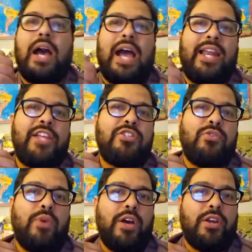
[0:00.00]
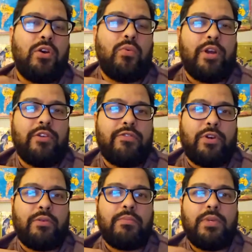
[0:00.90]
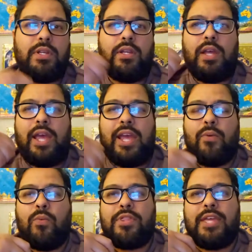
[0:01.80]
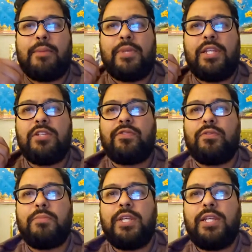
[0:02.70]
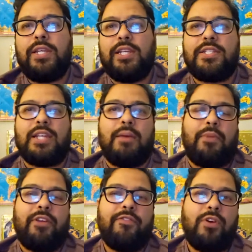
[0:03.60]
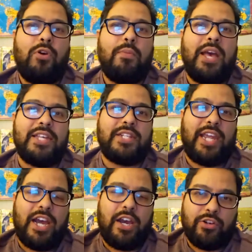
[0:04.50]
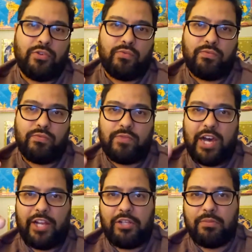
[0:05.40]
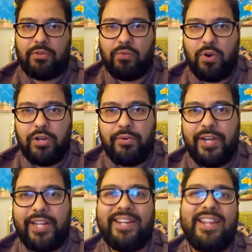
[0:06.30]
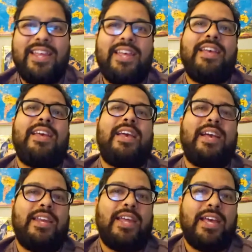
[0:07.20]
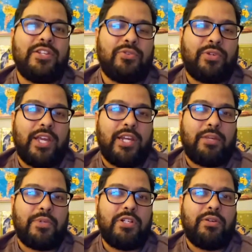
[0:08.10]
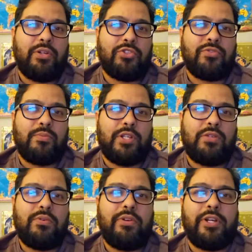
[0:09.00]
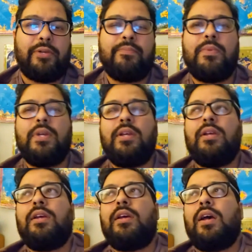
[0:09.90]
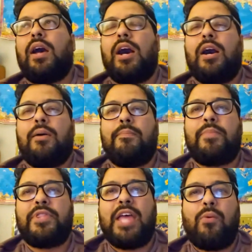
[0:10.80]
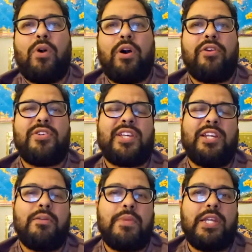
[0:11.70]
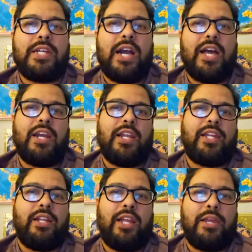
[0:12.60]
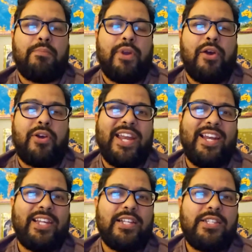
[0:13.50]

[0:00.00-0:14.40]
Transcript: I like to run a wetter foam. And what that means for me is that my foam has a higher volume of water in it and it has organic materials from the aquarium. But that water is going to be kind of like light brown, kind of like a